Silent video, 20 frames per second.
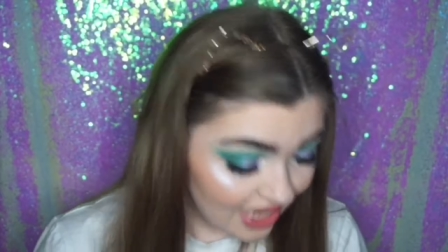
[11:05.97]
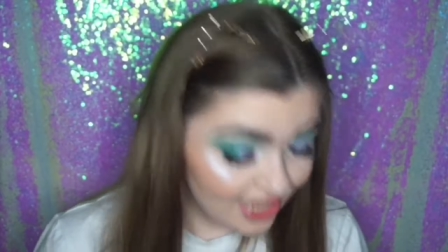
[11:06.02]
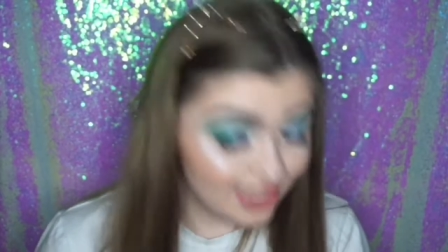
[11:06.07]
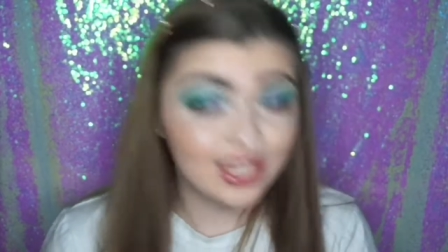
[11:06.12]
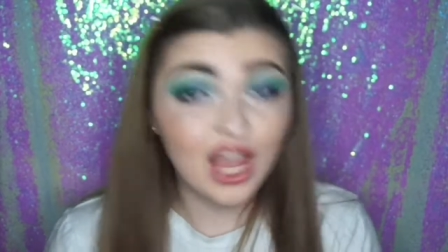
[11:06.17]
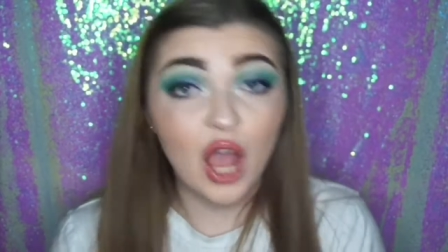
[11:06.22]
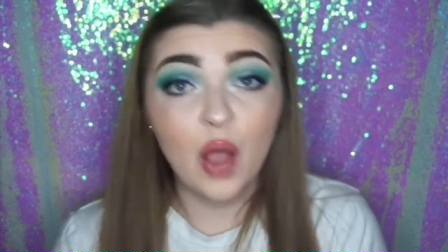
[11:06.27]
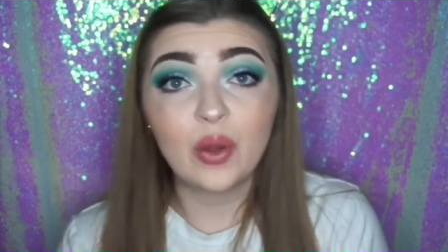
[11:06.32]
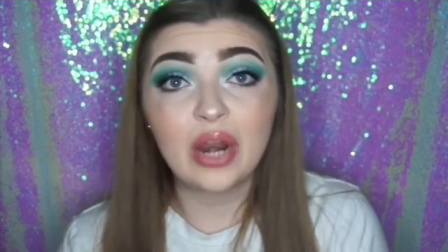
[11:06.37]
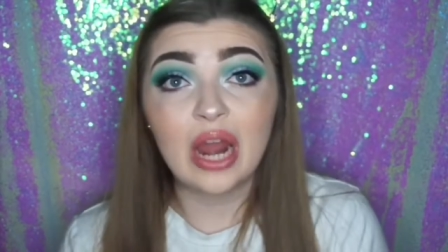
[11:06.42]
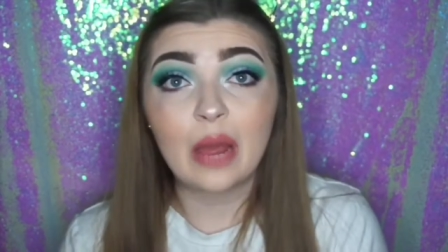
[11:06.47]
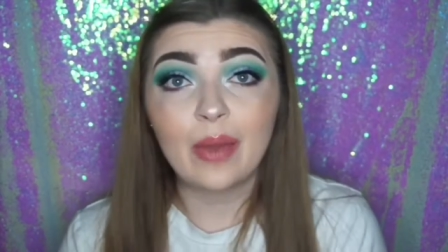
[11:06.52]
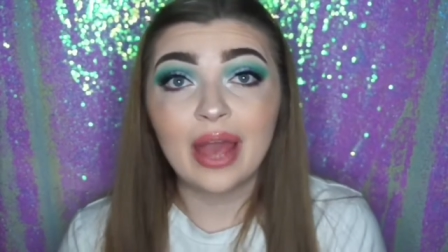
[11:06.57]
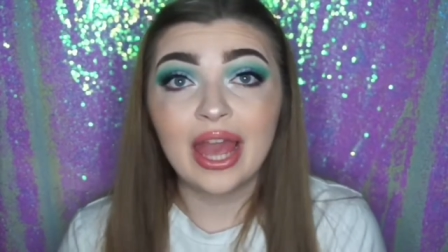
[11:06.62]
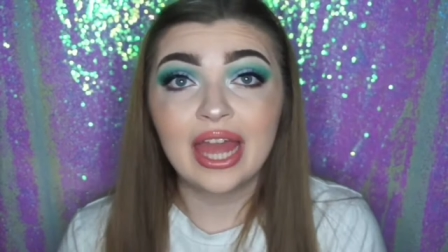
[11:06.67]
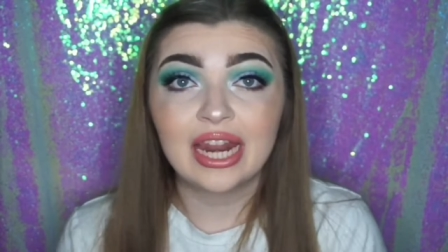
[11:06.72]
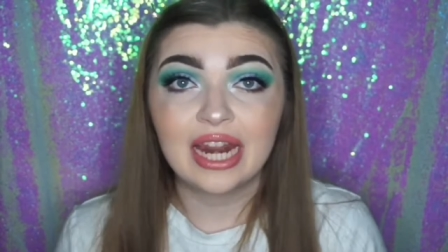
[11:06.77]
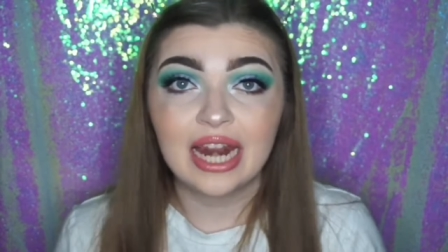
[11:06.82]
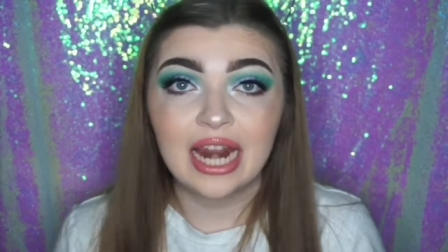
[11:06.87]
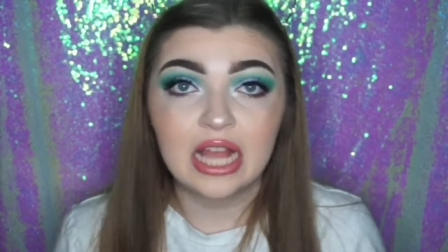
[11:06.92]
So now we're
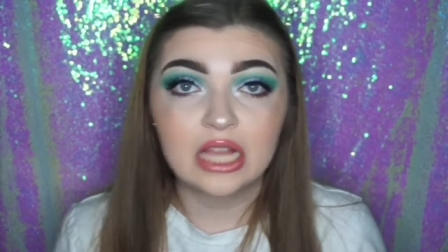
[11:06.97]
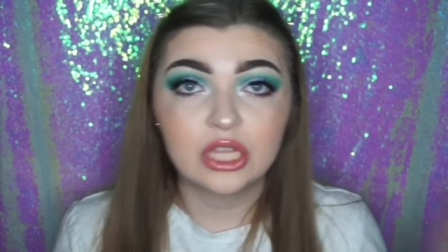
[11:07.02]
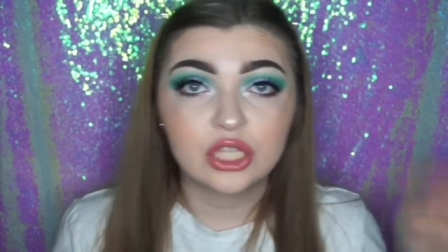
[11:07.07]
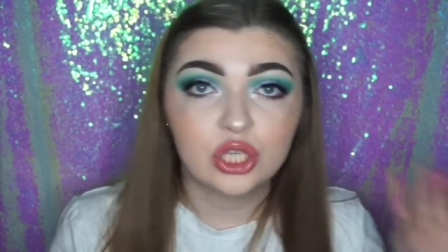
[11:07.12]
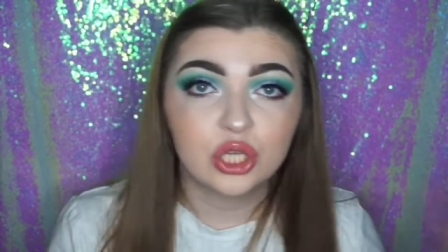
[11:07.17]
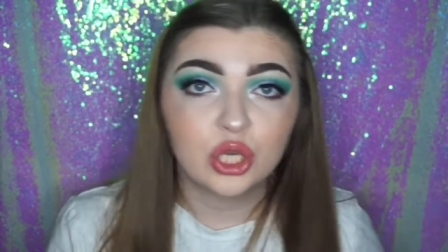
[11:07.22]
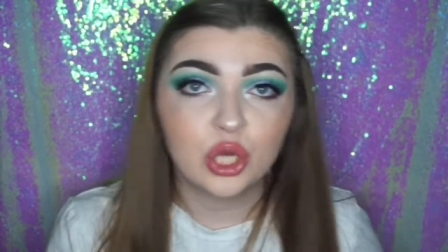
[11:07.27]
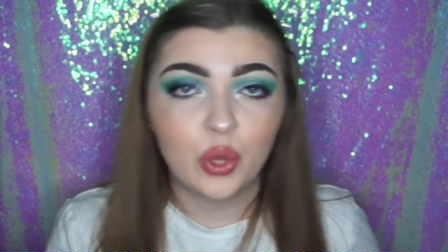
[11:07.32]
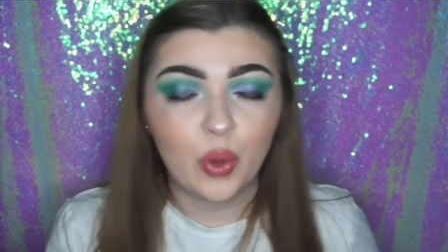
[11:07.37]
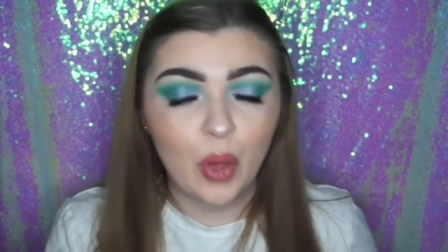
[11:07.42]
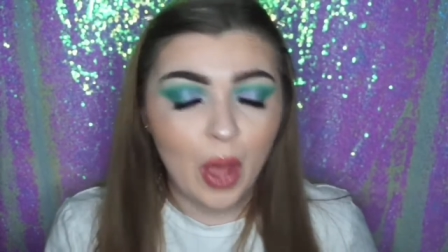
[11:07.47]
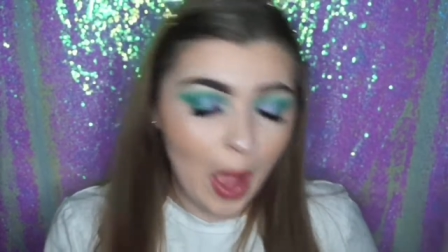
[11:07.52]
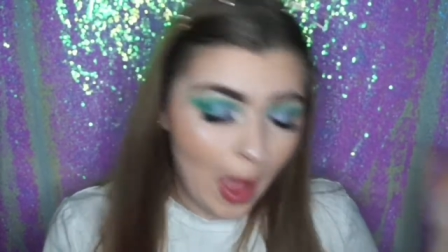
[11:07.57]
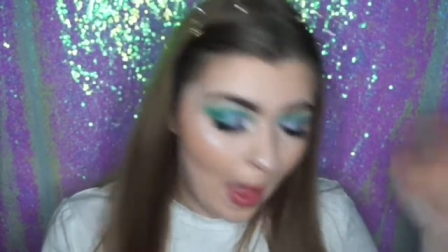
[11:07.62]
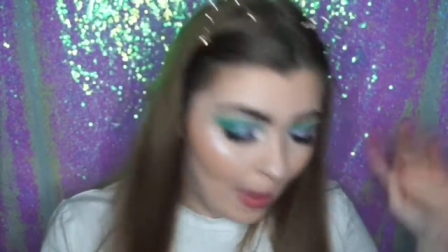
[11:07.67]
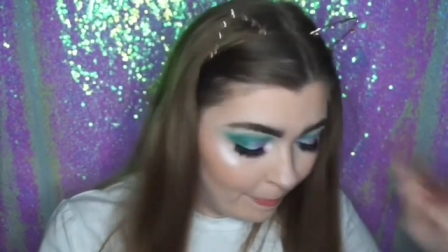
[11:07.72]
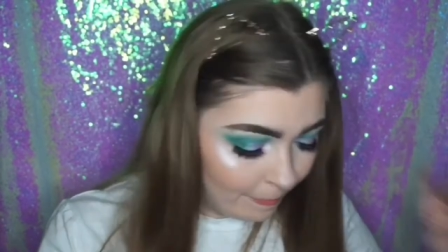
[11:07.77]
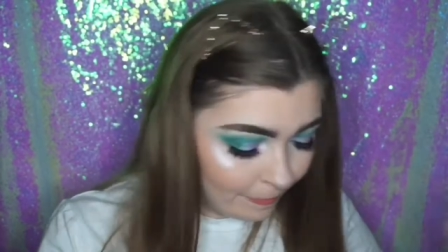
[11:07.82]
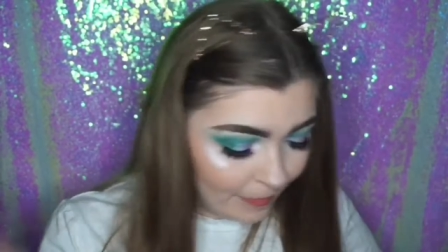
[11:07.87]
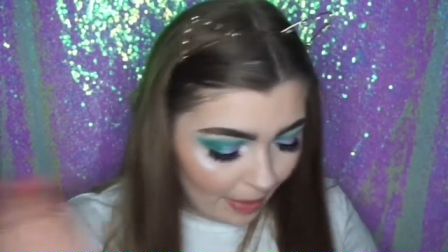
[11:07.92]
heading into
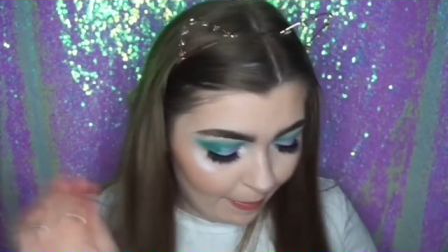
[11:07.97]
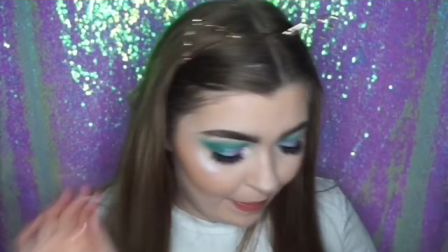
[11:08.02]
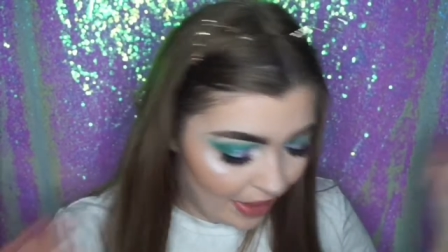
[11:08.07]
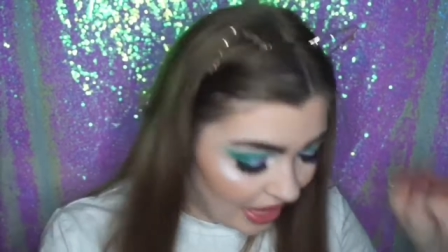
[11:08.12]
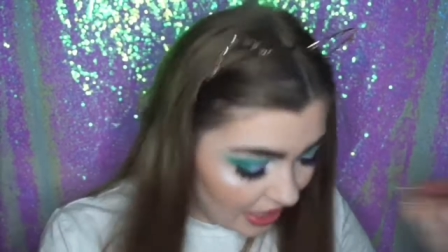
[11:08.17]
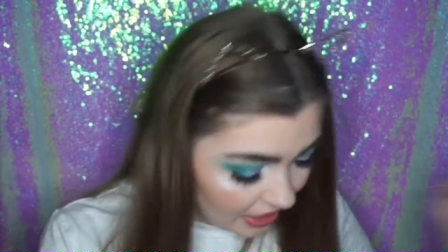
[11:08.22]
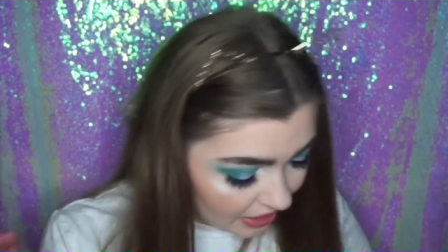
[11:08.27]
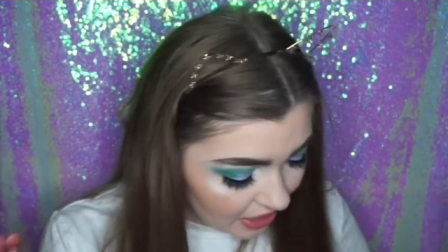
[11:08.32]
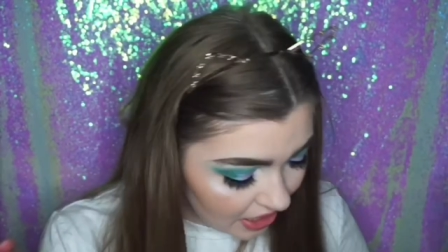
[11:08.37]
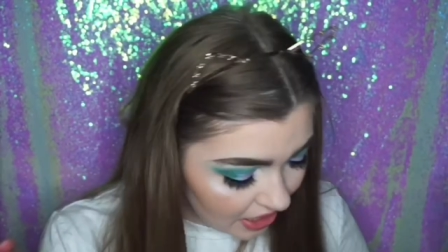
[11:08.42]
my pink